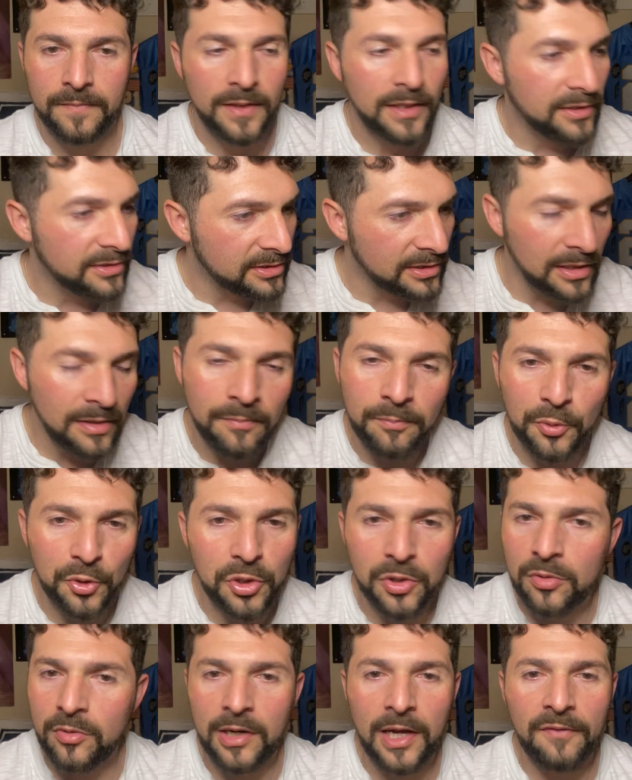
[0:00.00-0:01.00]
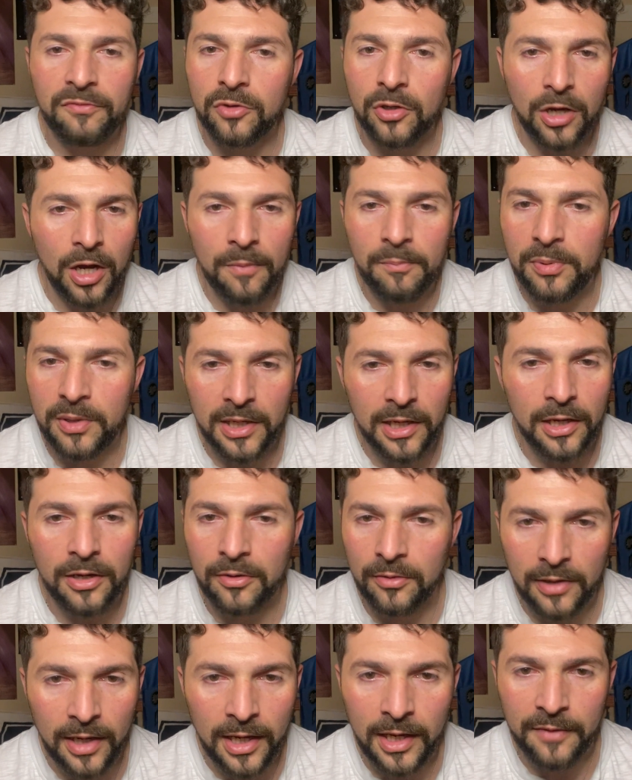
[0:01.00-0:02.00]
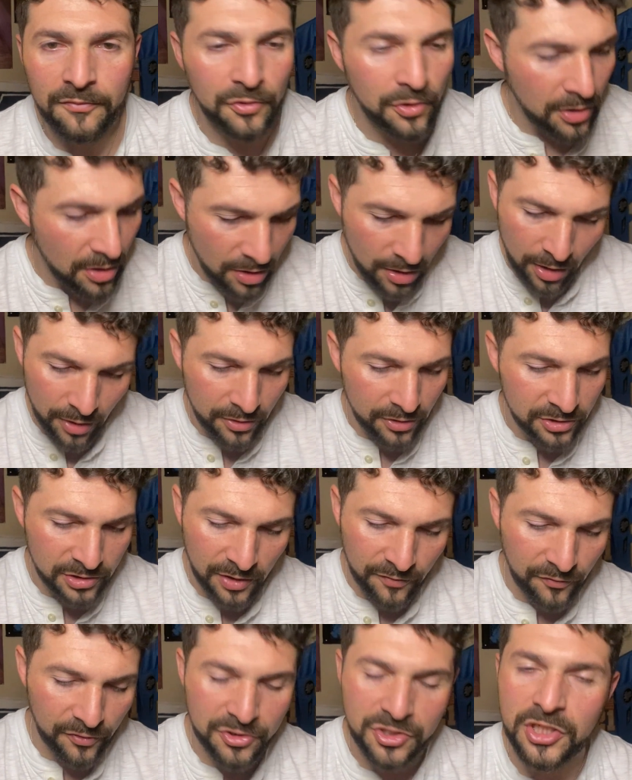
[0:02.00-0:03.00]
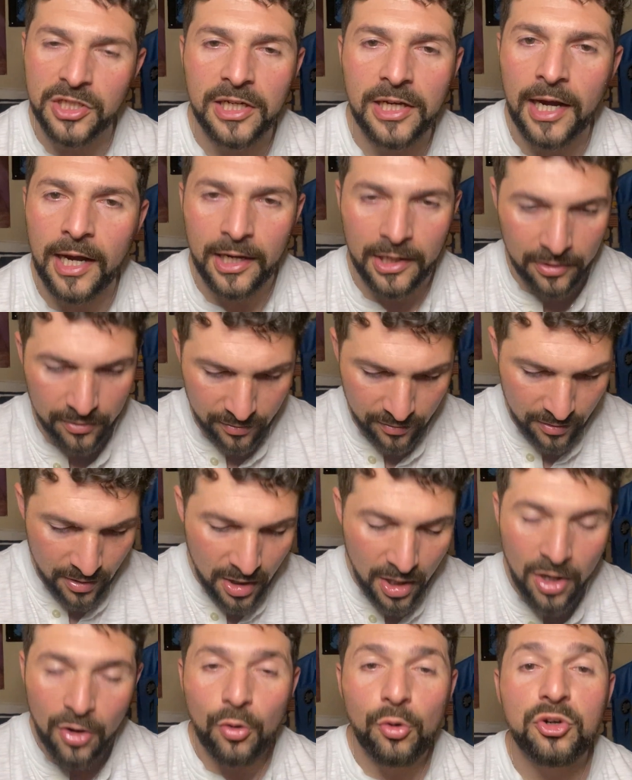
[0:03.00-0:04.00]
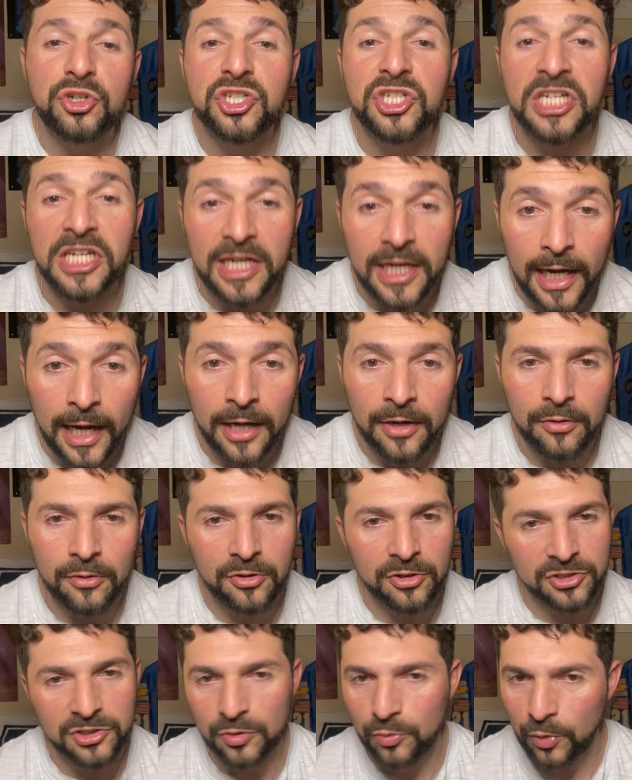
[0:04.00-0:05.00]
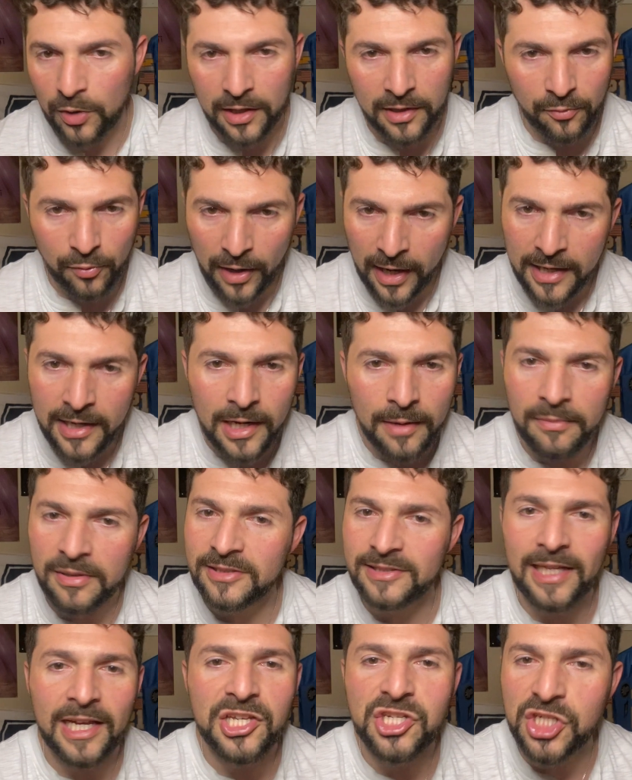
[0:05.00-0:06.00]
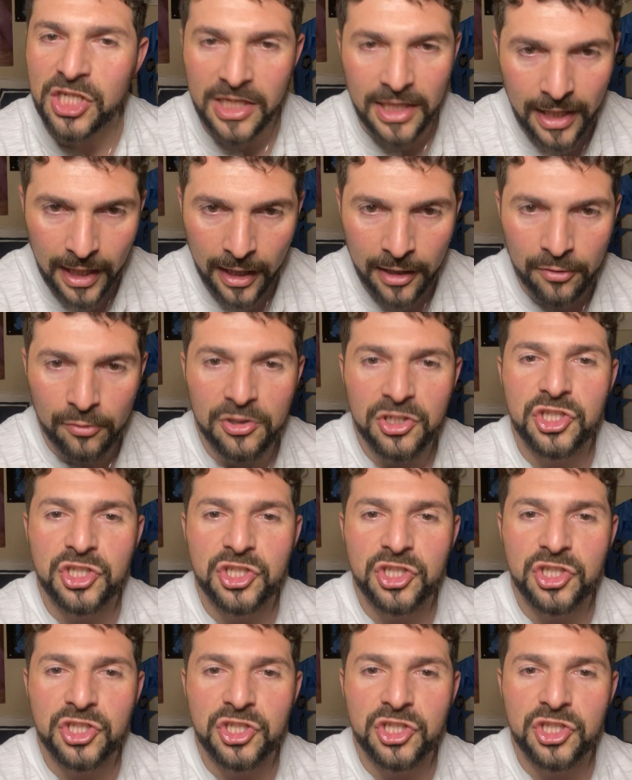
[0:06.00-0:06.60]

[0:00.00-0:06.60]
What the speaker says: Simple. You don't have to complicate your life. You can call yourself a Chicano or Chicano. Because the right name is not Chicano.